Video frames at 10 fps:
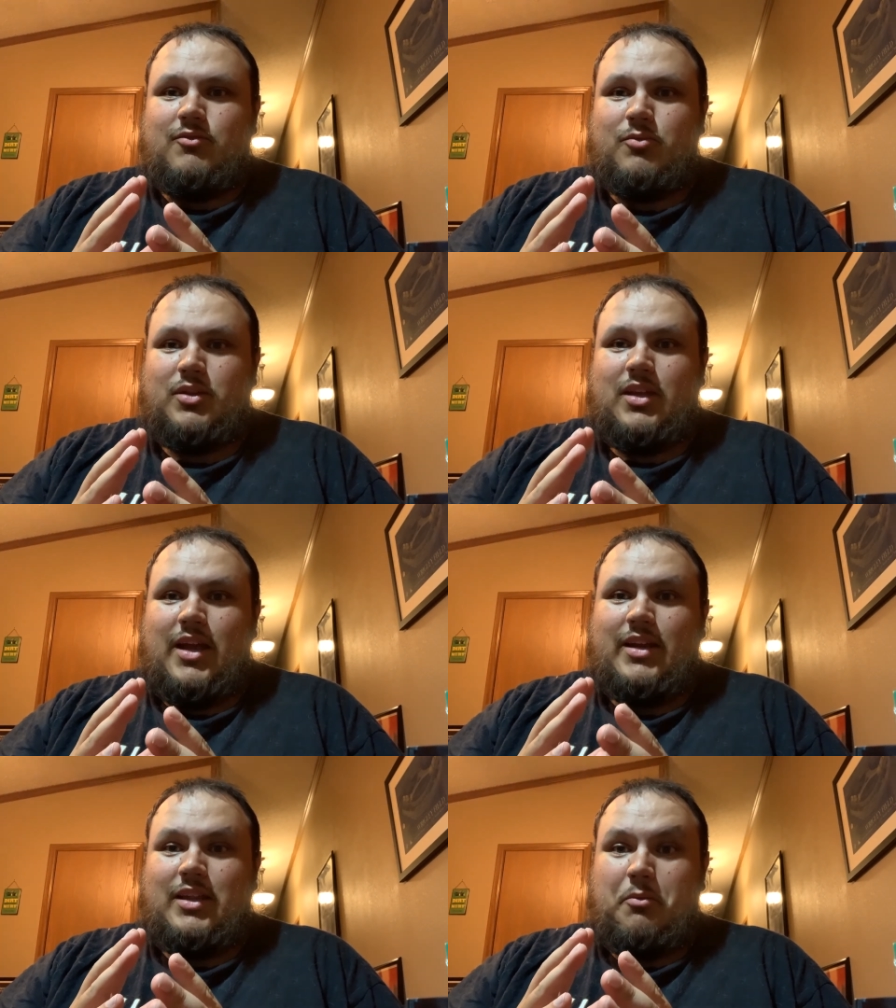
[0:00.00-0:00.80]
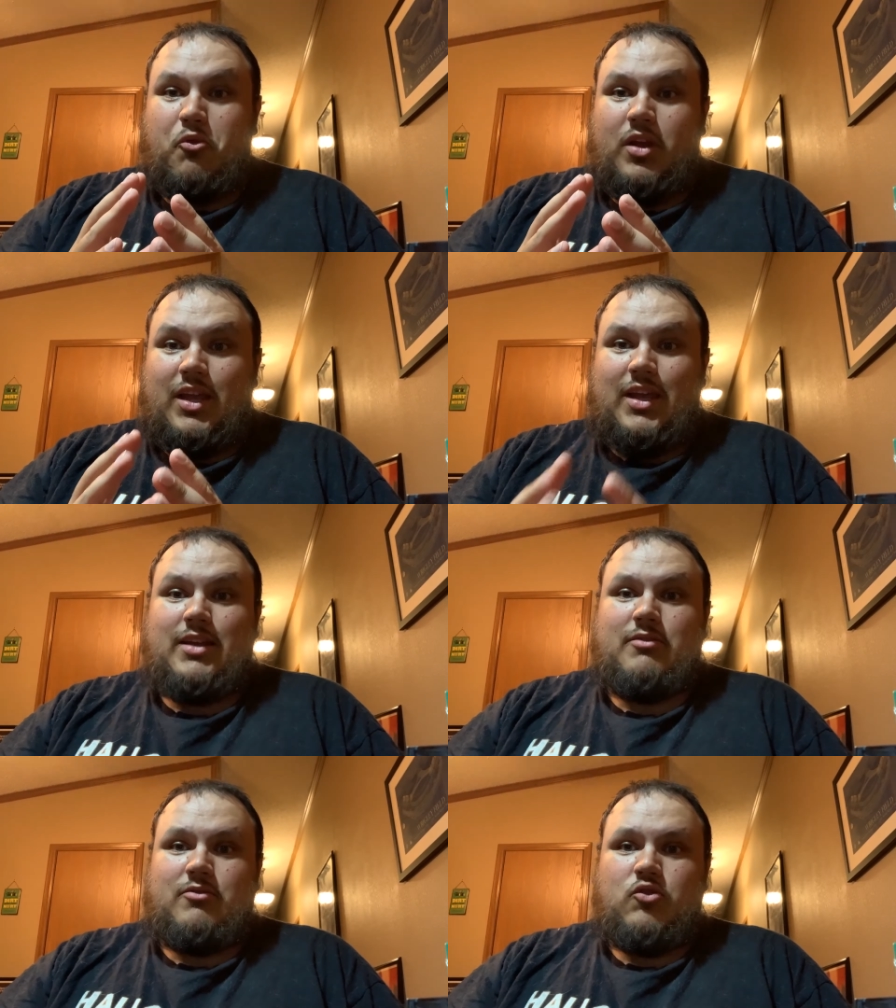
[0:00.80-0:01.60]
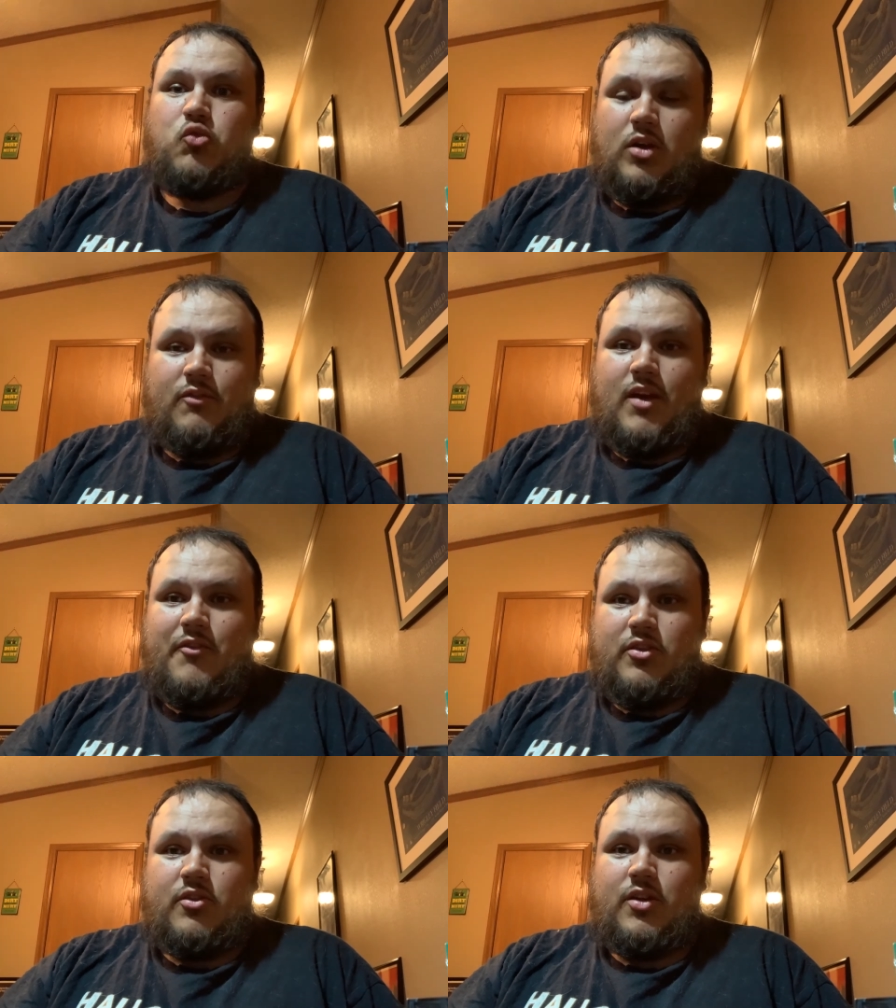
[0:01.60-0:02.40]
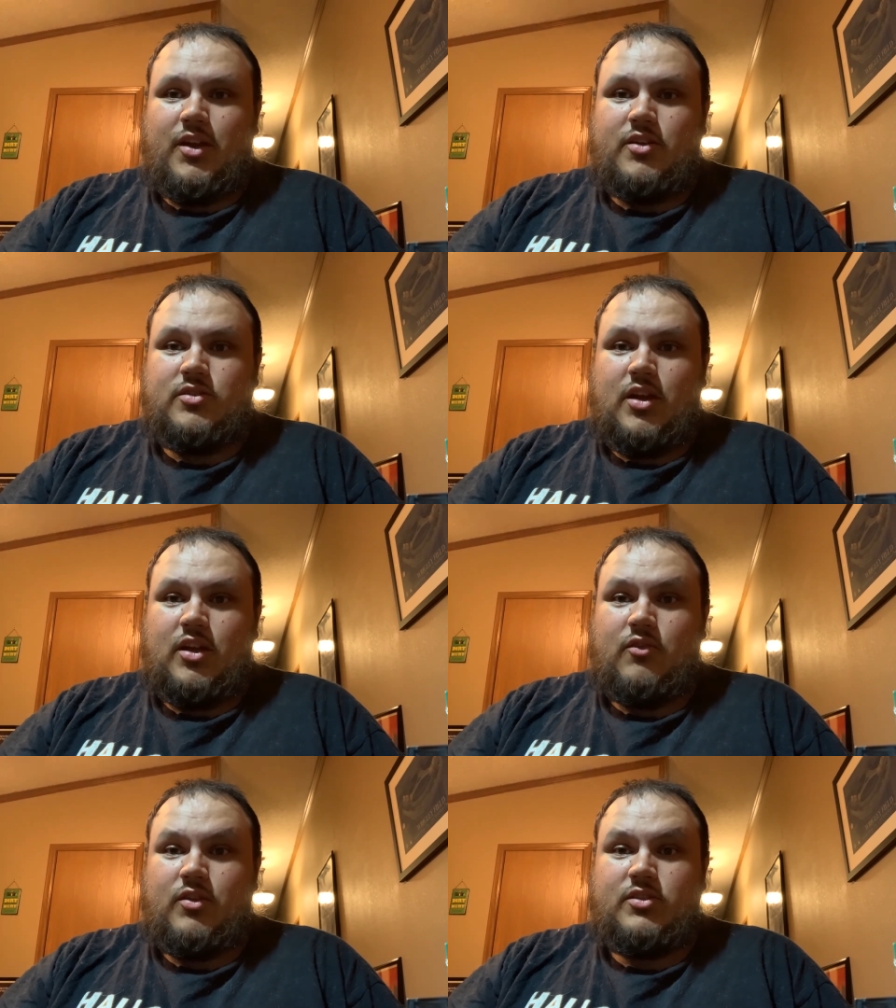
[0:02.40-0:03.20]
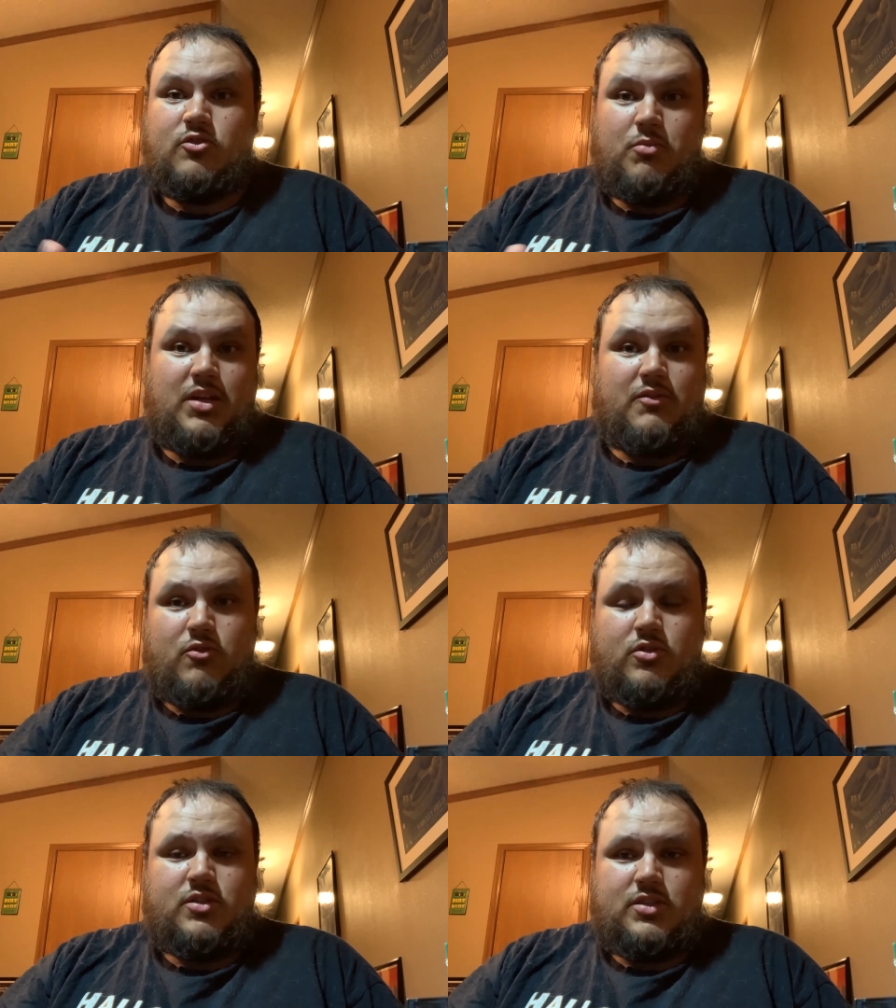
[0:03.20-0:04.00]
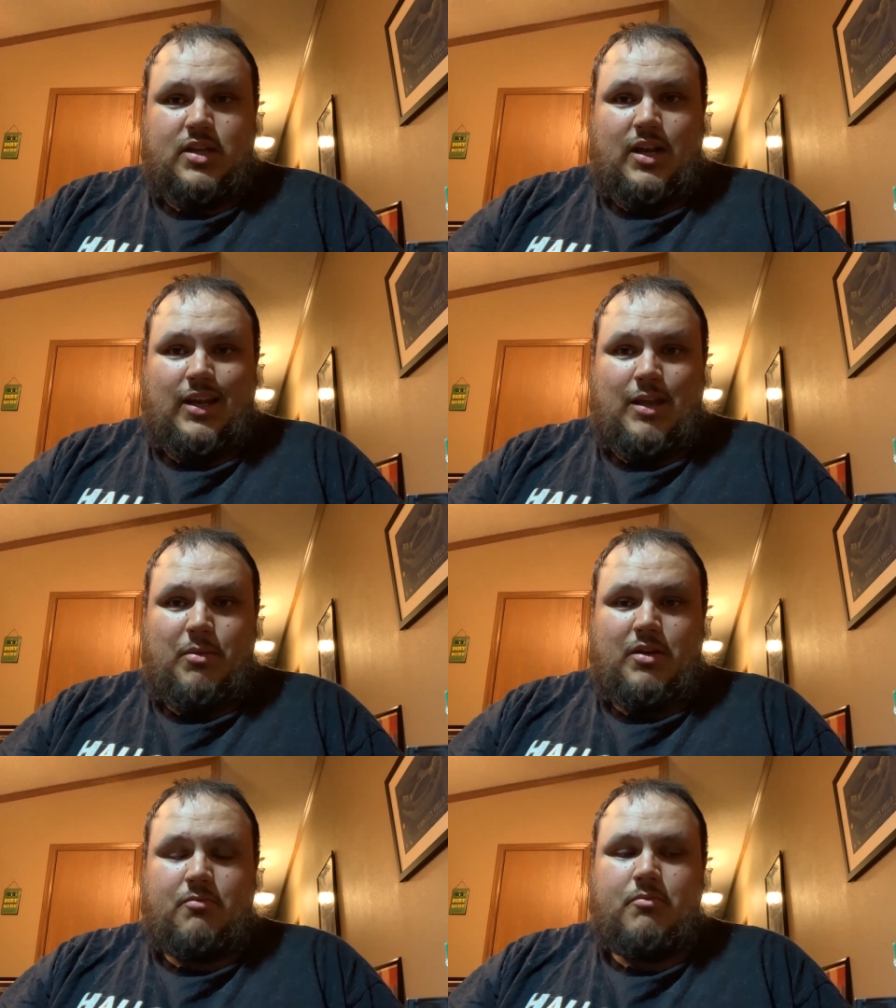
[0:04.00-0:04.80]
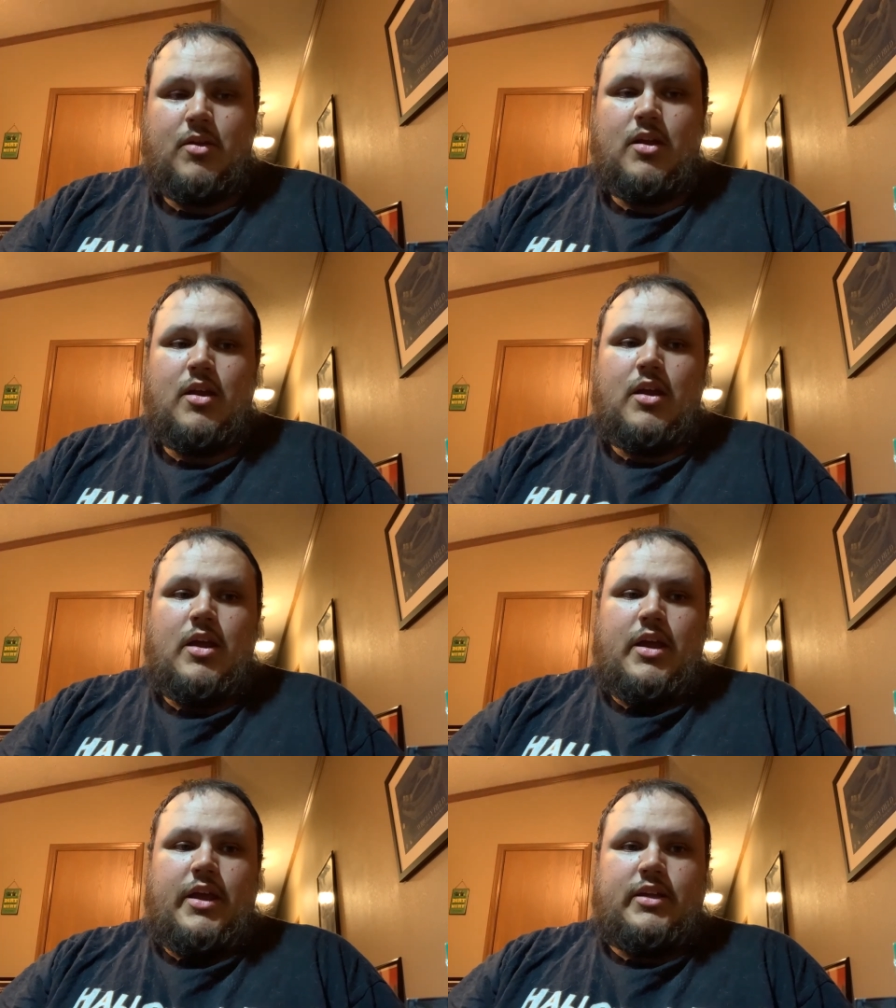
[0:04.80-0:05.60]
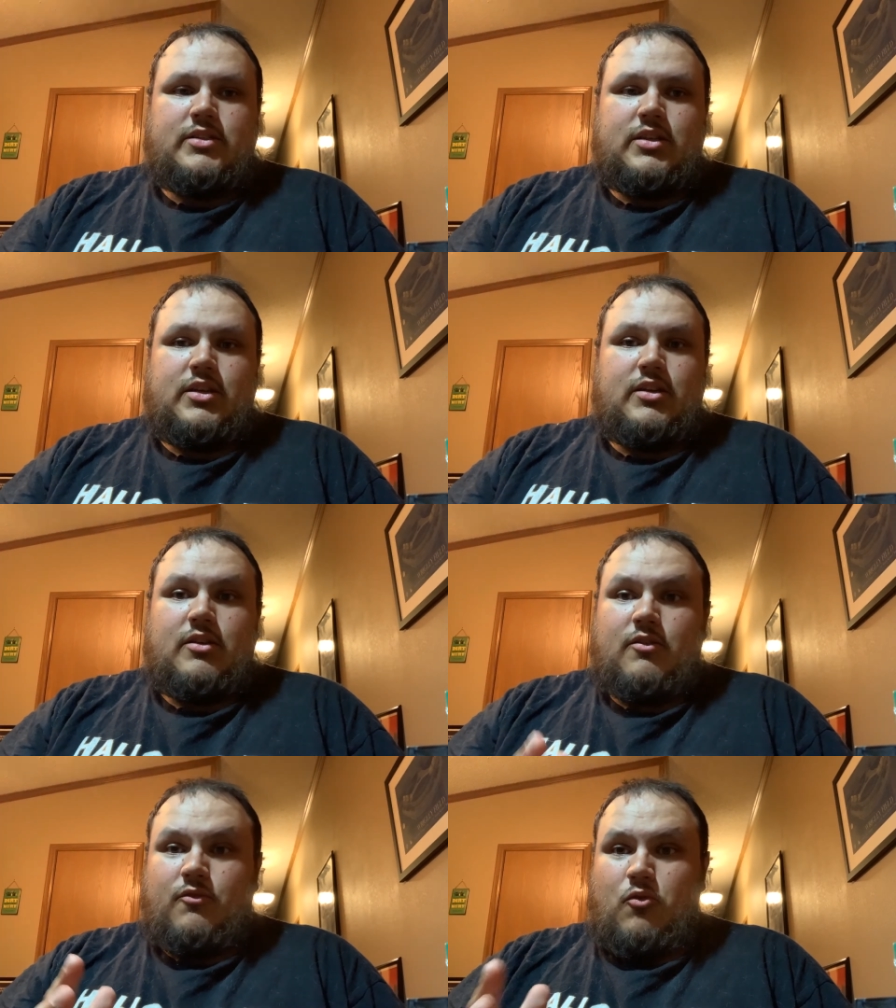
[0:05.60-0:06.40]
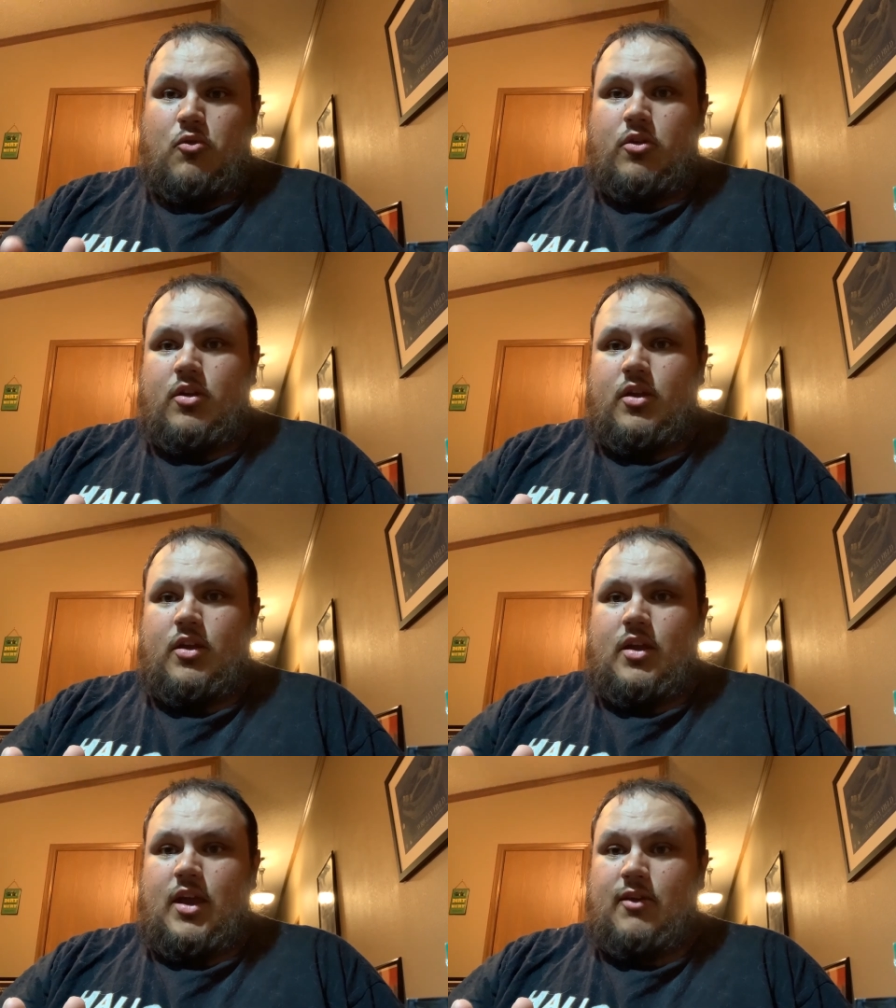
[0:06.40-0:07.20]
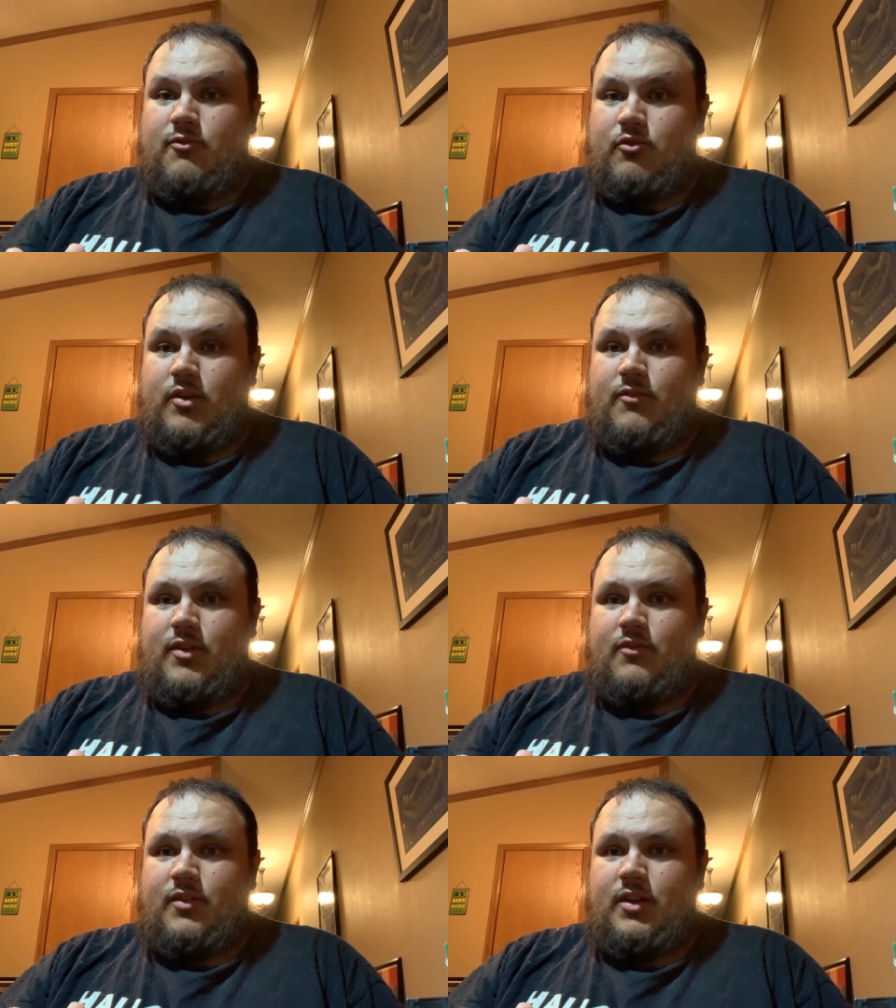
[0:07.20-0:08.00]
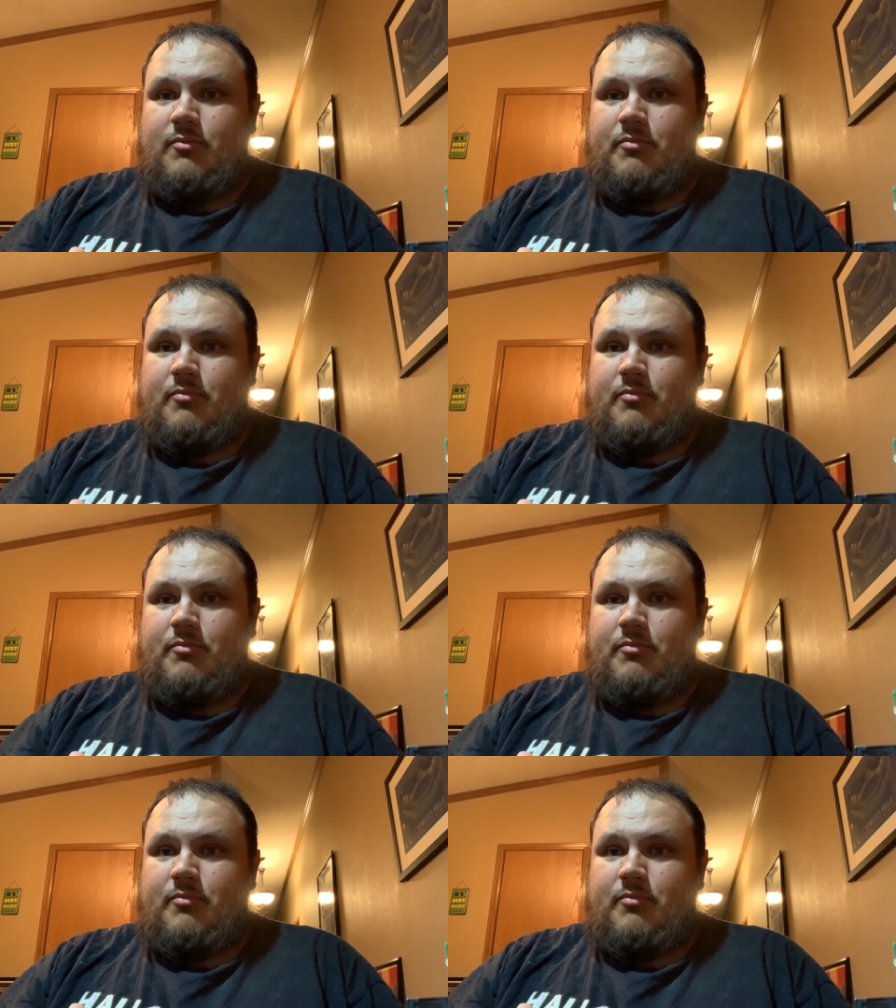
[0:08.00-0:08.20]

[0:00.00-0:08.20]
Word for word: with the idea that I'm going to get 25 or 30 years out of it, assuming, of course, it's not a lemon. It's a Ford F-350.